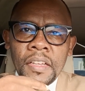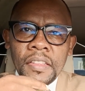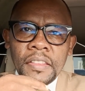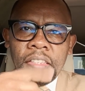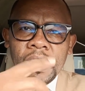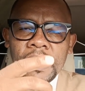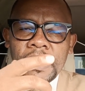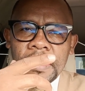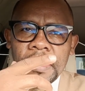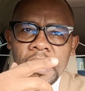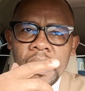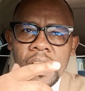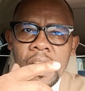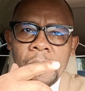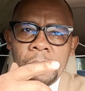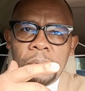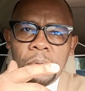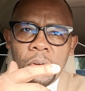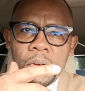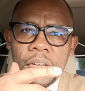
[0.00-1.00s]
These
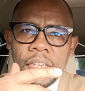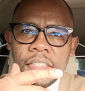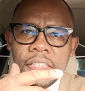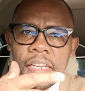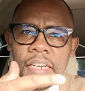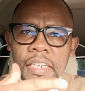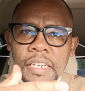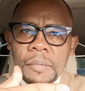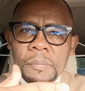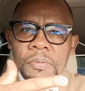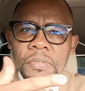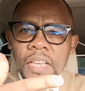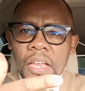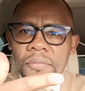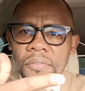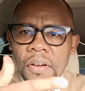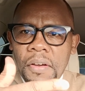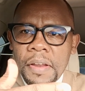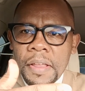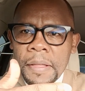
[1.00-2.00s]
employees end up
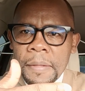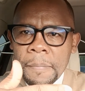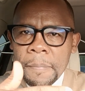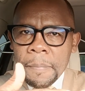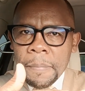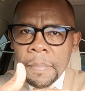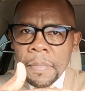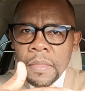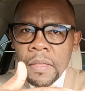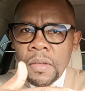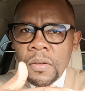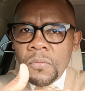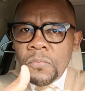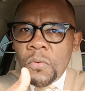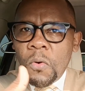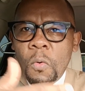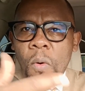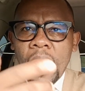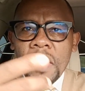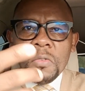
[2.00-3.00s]
suffering
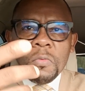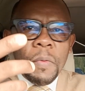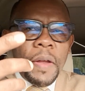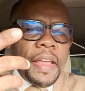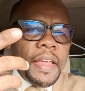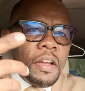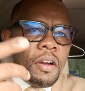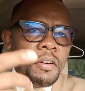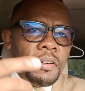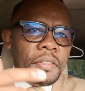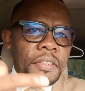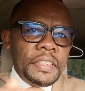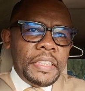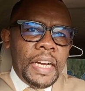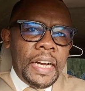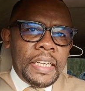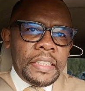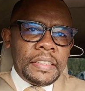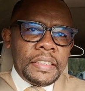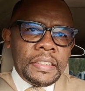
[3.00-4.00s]
for one way or the
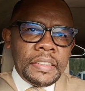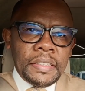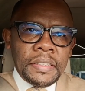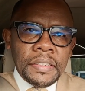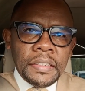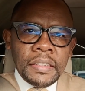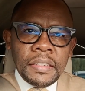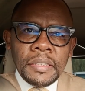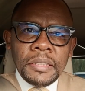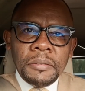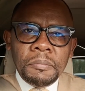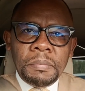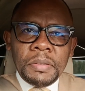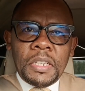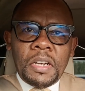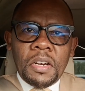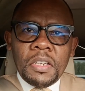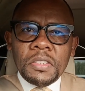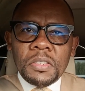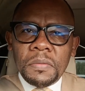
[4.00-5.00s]
other
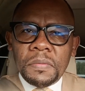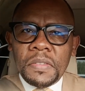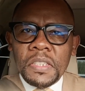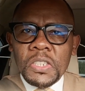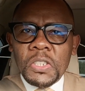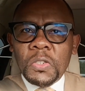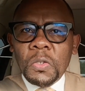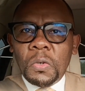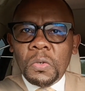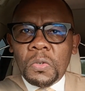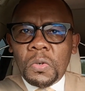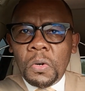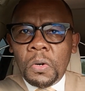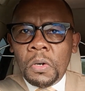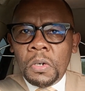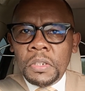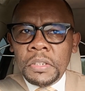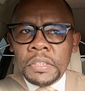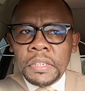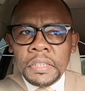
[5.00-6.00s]
because of the
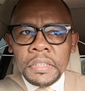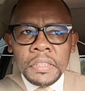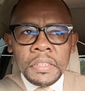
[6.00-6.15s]
so-called